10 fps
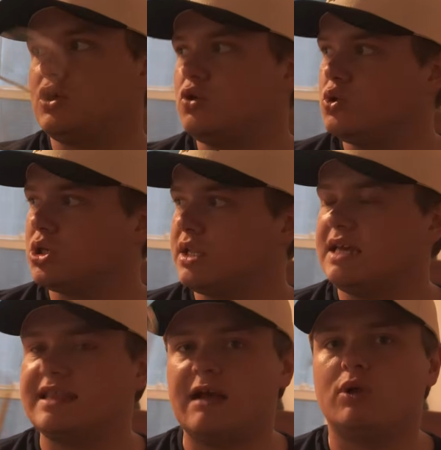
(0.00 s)

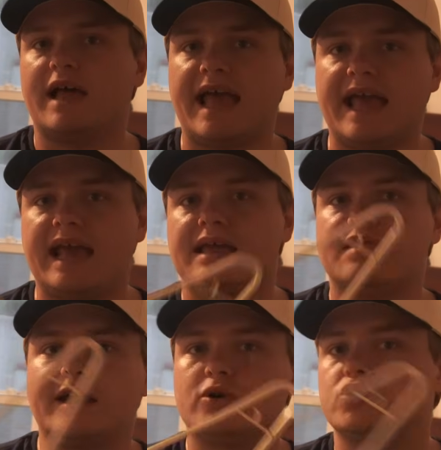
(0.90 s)
usually they will hang
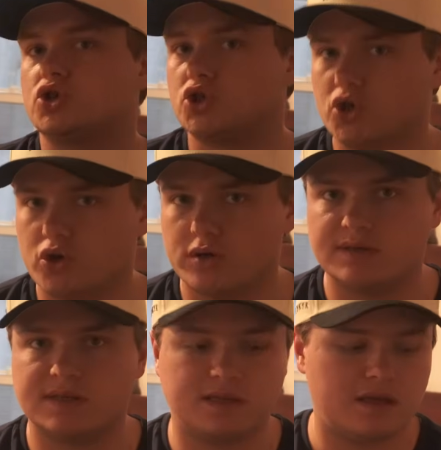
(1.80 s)
their
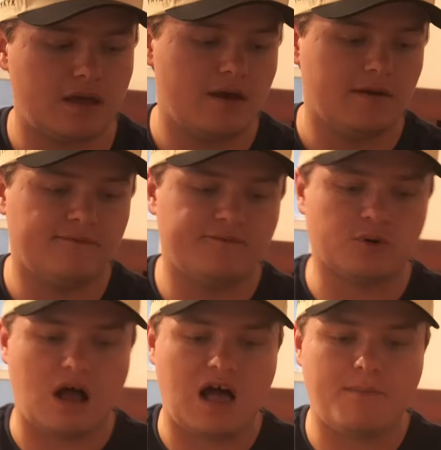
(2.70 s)
shirts
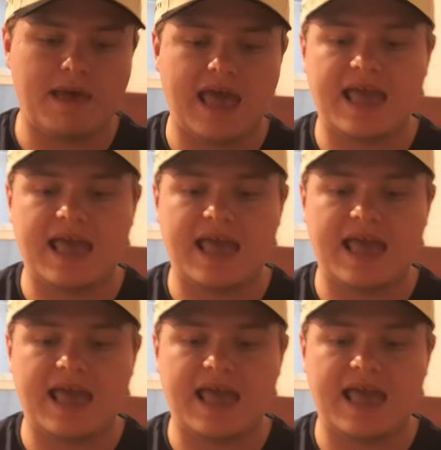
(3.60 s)
from a